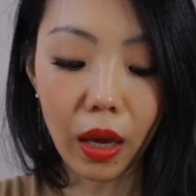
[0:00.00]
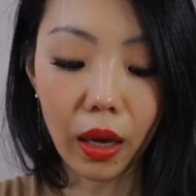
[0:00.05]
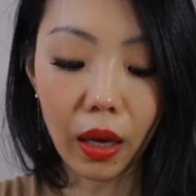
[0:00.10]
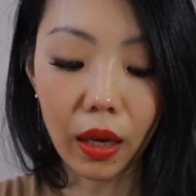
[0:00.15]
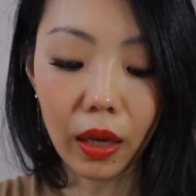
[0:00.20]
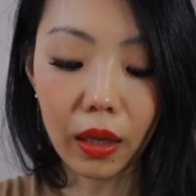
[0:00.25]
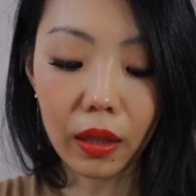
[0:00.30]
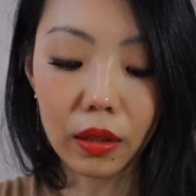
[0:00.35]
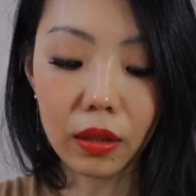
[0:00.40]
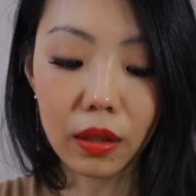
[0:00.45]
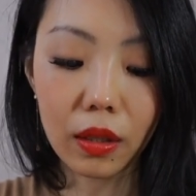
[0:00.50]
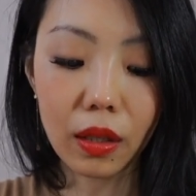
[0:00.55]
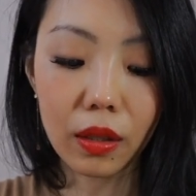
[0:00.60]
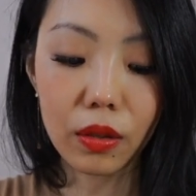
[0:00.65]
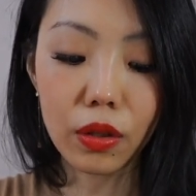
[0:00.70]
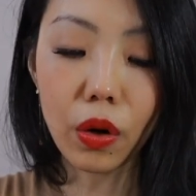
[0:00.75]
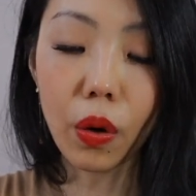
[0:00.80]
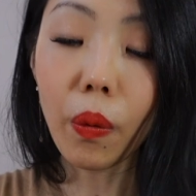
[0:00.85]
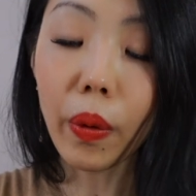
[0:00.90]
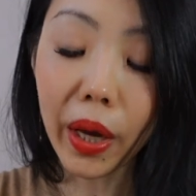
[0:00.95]
and
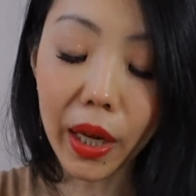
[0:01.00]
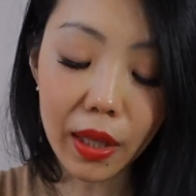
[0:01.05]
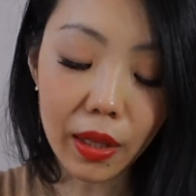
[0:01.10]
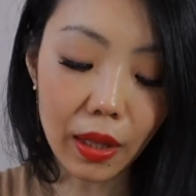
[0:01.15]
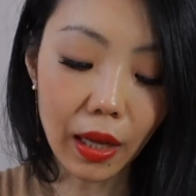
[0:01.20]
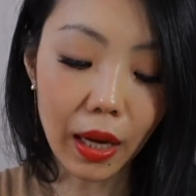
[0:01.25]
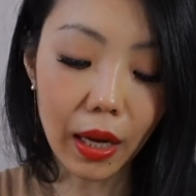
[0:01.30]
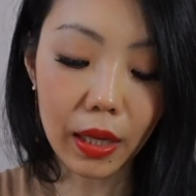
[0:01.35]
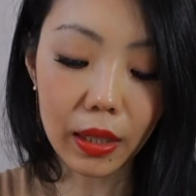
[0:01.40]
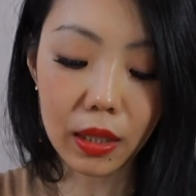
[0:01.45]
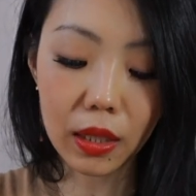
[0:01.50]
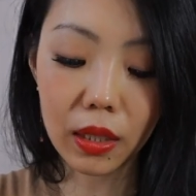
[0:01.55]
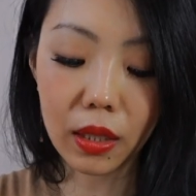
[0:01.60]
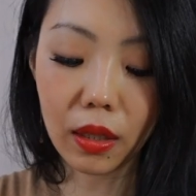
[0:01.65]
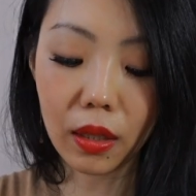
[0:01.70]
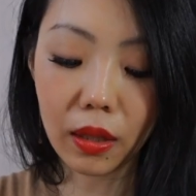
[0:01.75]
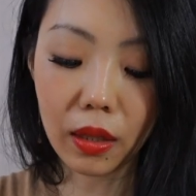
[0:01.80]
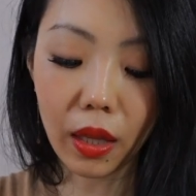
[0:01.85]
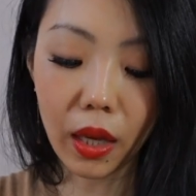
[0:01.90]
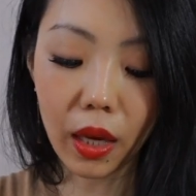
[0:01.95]
knowing that
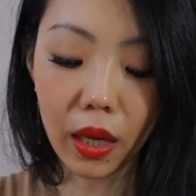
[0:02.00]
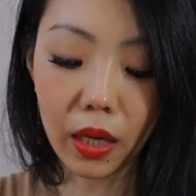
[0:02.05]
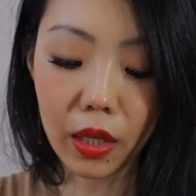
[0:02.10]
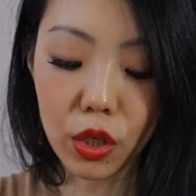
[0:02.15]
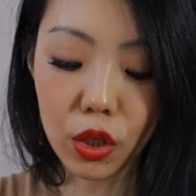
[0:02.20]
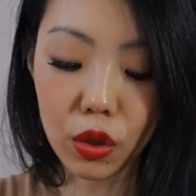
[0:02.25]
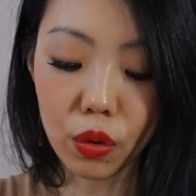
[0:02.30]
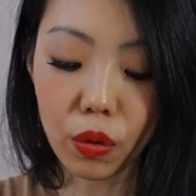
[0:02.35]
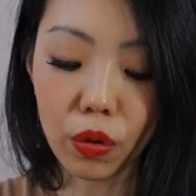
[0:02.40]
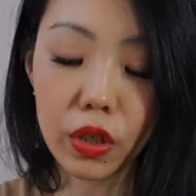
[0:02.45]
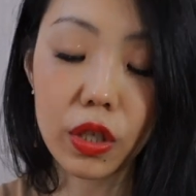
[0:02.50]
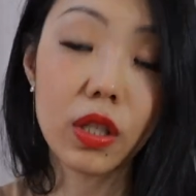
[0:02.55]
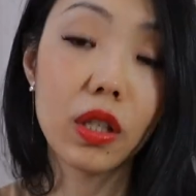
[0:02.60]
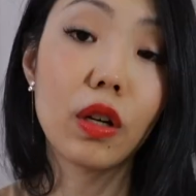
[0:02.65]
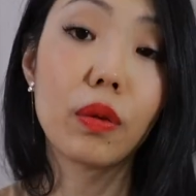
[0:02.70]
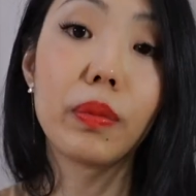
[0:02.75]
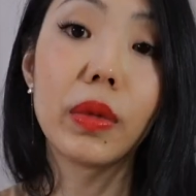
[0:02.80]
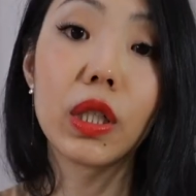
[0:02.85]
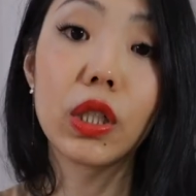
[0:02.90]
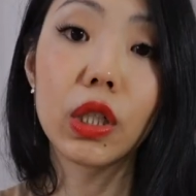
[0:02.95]
they source
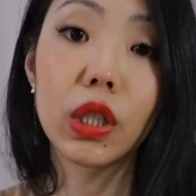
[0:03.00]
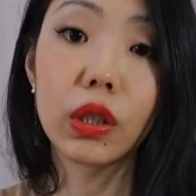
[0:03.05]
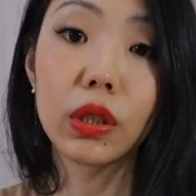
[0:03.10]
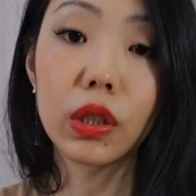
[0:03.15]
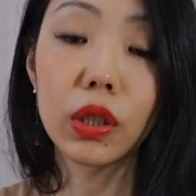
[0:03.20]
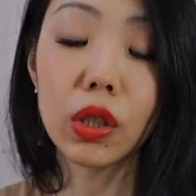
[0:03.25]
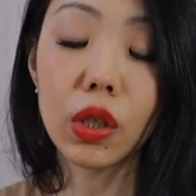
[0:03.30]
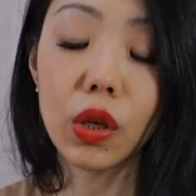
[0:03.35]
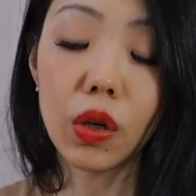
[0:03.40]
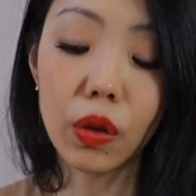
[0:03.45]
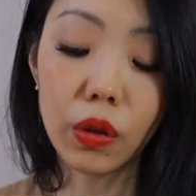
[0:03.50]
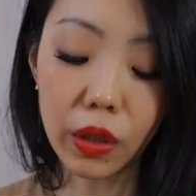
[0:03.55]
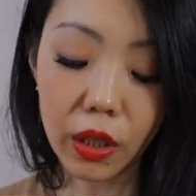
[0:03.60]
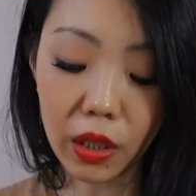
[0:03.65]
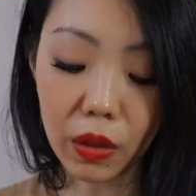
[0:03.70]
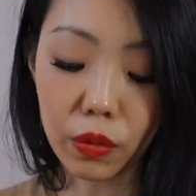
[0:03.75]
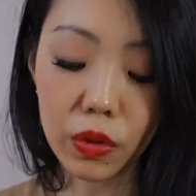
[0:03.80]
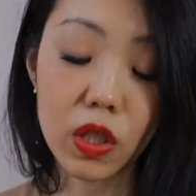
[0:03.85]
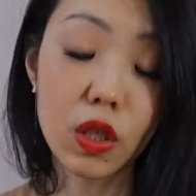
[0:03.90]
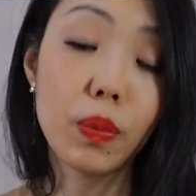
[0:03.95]
their material in
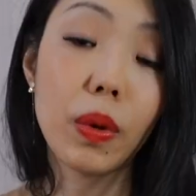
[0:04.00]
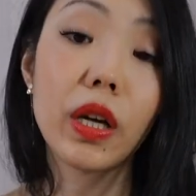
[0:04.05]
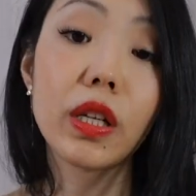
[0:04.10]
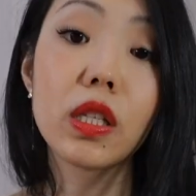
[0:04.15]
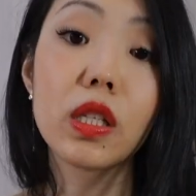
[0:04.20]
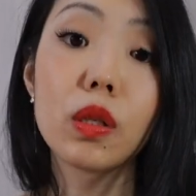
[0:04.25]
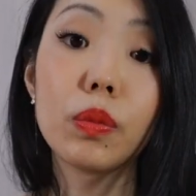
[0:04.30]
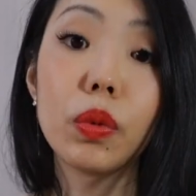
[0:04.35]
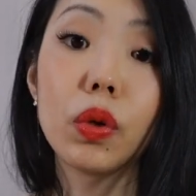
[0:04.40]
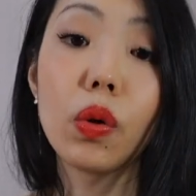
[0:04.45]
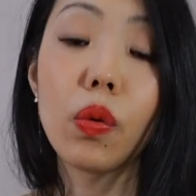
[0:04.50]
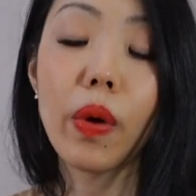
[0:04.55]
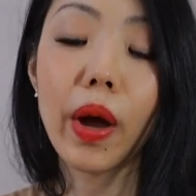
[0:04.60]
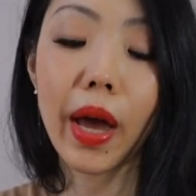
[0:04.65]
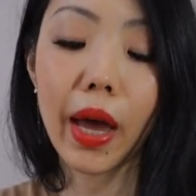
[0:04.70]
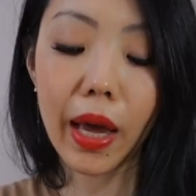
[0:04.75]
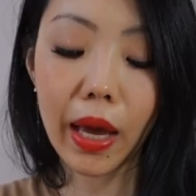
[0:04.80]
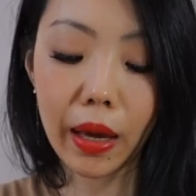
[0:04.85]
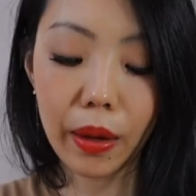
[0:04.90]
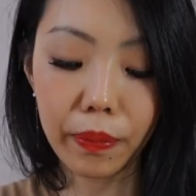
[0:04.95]
a responsible
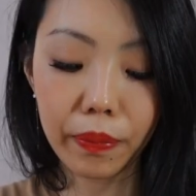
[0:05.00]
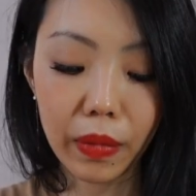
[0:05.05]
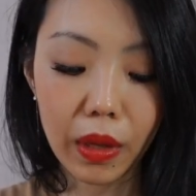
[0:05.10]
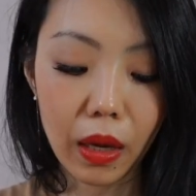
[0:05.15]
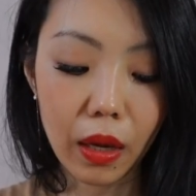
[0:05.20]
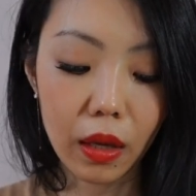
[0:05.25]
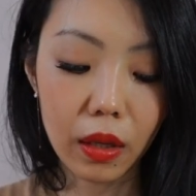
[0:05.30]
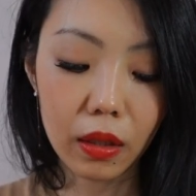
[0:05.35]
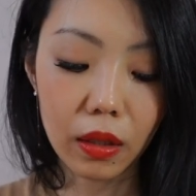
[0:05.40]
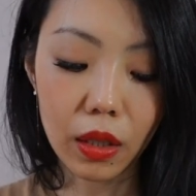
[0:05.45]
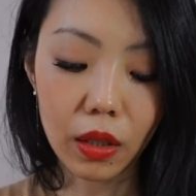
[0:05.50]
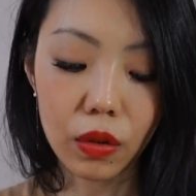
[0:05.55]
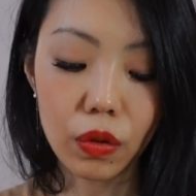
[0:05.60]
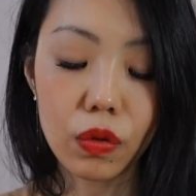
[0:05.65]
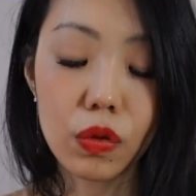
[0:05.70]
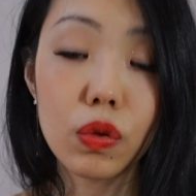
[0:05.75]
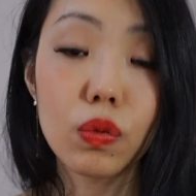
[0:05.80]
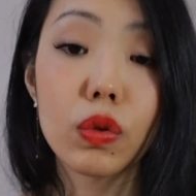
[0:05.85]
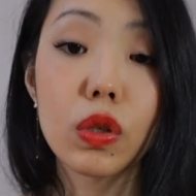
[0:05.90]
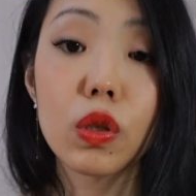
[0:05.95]
way, they
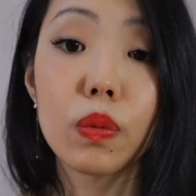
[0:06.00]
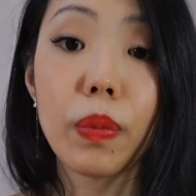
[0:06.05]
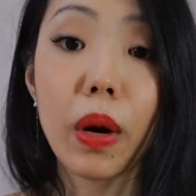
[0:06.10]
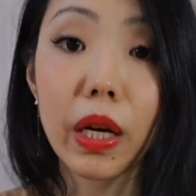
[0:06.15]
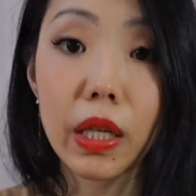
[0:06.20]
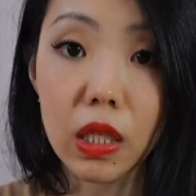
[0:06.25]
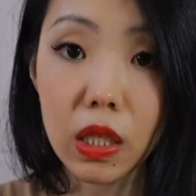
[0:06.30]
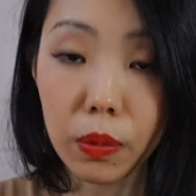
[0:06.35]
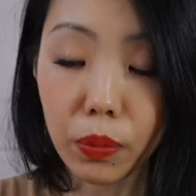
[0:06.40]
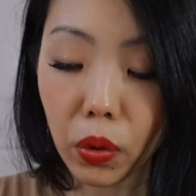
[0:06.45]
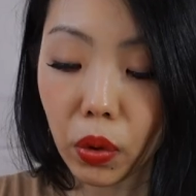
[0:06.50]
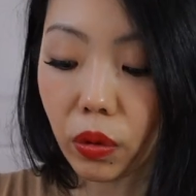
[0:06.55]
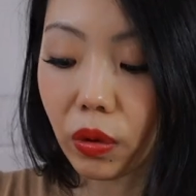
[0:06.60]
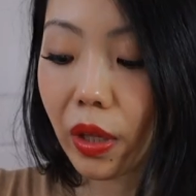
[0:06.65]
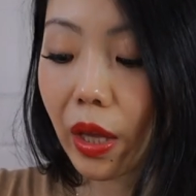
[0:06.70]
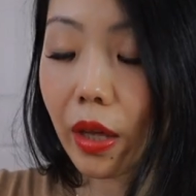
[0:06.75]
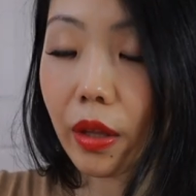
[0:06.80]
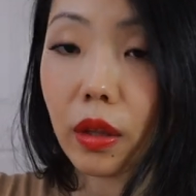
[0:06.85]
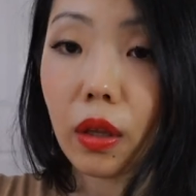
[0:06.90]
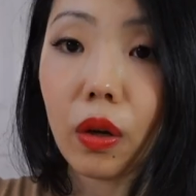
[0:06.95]
use responsible
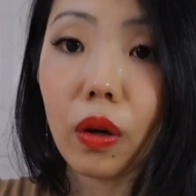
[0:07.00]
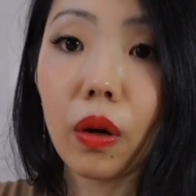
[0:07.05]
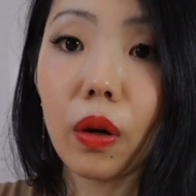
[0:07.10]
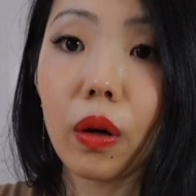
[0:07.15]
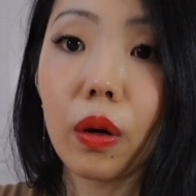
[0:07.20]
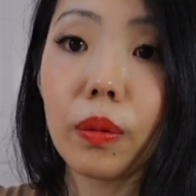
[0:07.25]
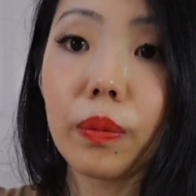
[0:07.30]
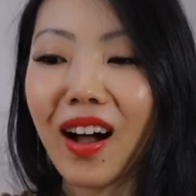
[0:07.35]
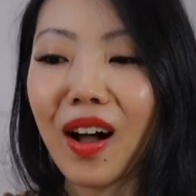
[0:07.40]
leather.